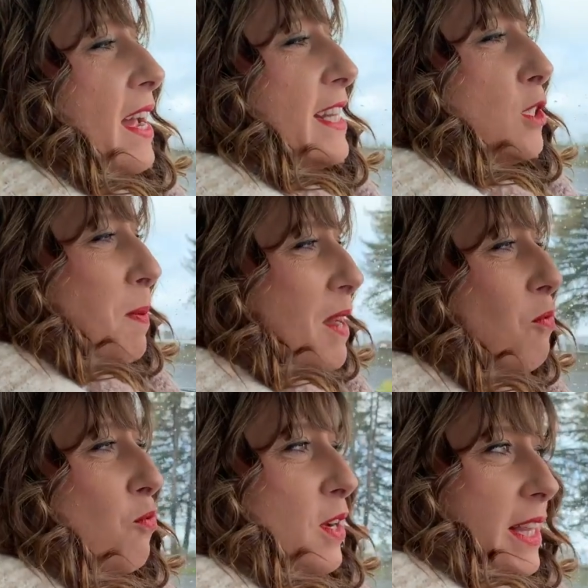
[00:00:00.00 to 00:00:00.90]
it's
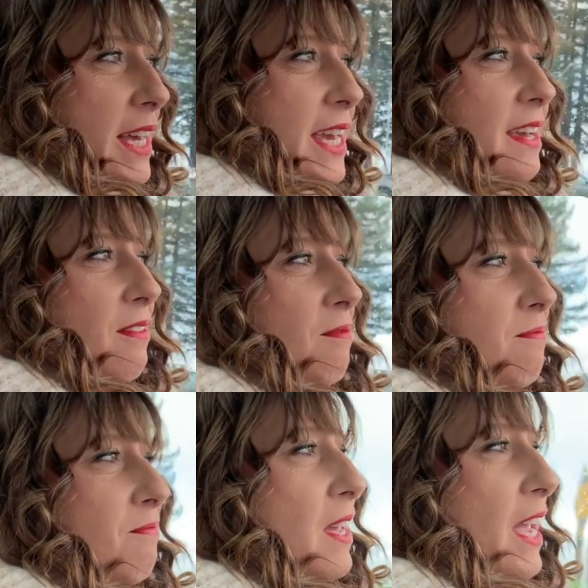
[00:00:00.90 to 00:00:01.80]
been really
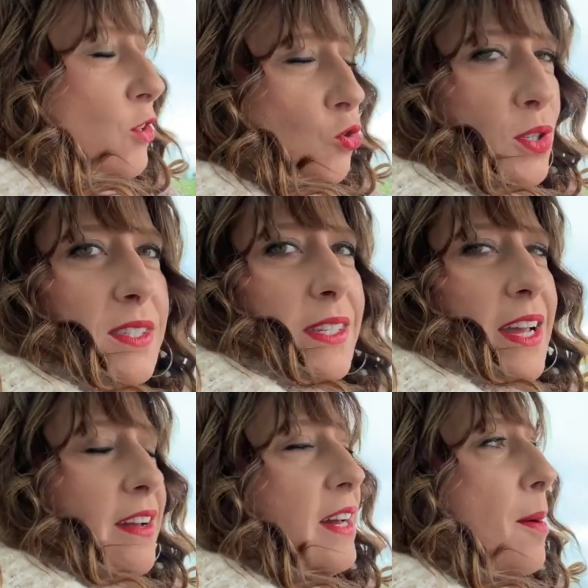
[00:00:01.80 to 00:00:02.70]

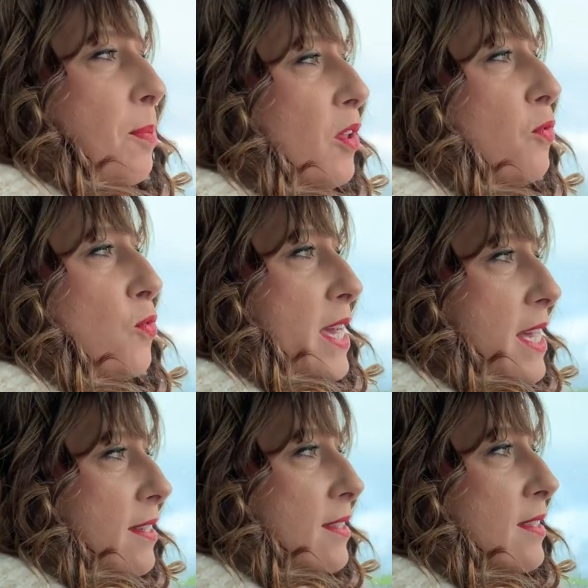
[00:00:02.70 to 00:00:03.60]
interesting couple of
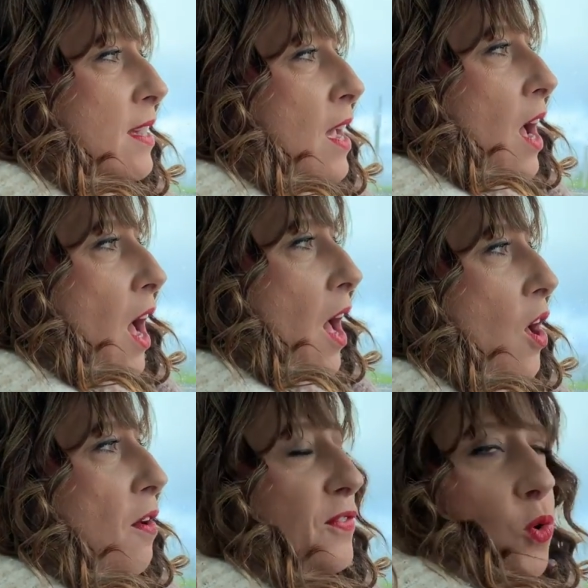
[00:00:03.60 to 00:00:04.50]
weeks.
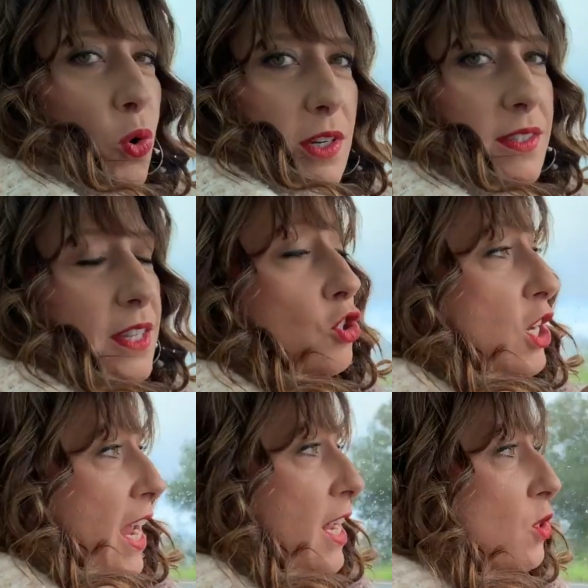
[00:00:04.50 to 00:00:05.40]
Of course, the
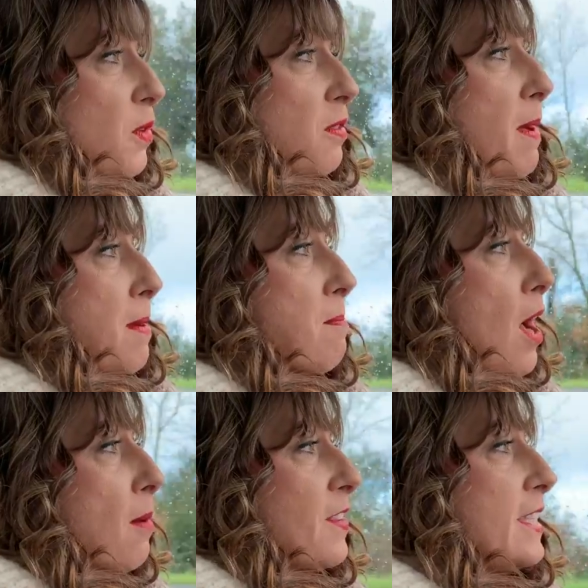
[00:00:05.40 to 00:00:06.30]
change with my
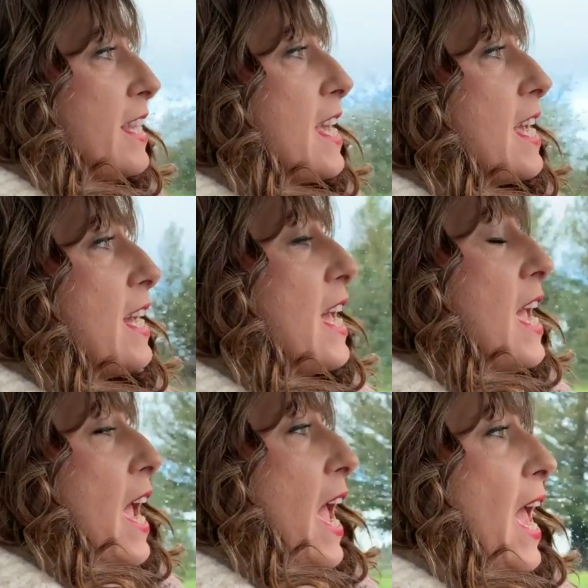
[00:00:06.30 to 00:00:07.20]
mom
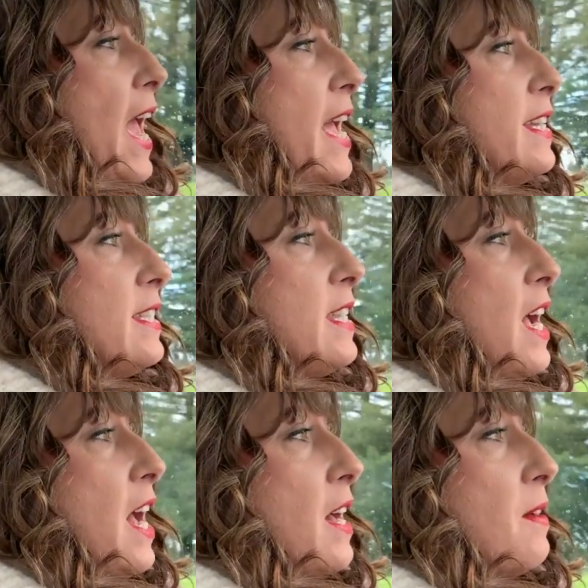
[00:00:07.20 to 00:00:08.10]
visiting, and
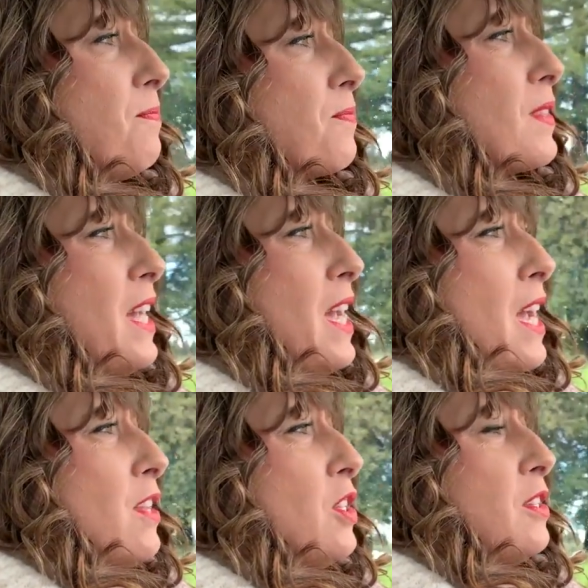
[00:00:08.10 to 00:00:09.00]

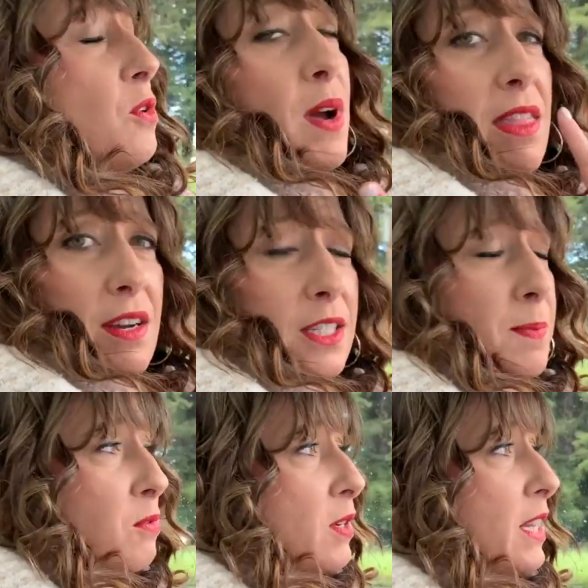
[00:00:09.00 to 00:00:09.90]
the weather has
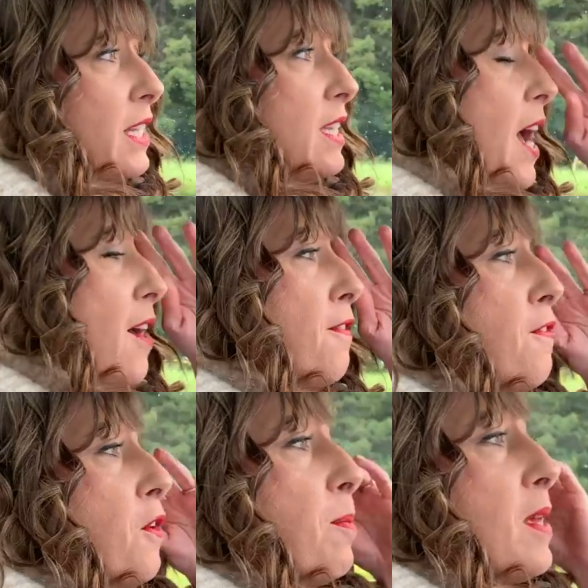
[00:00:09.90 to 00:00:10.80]
been really tough
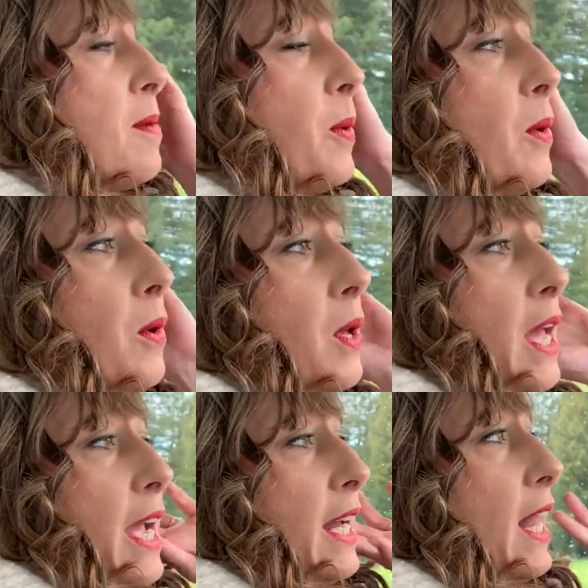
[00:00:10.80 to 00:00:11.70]
for people.
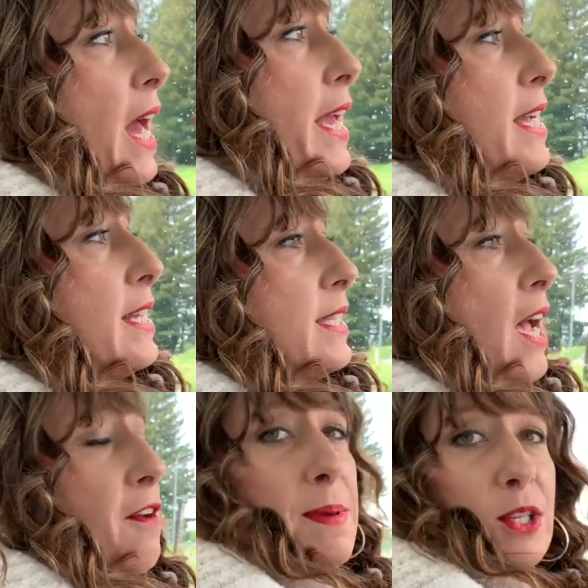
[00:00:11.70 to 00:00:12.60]
Clients
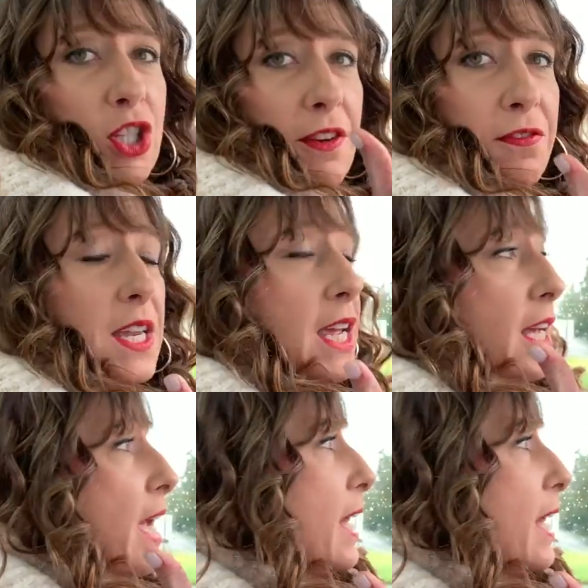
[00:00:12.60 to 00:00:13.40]
have been shifting